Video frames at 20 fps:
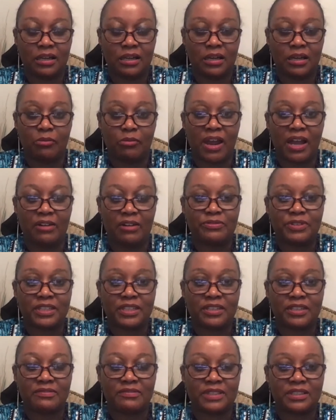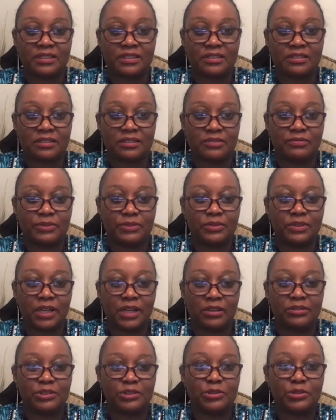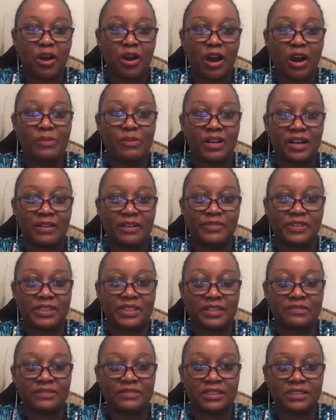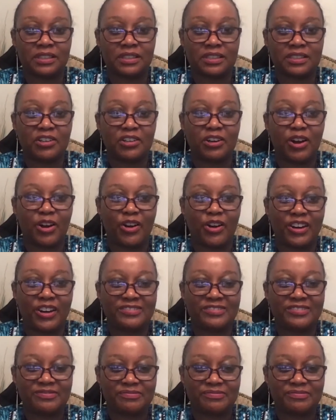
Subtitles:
around forgiveness, if you know you harbor unforgiveness in your heart,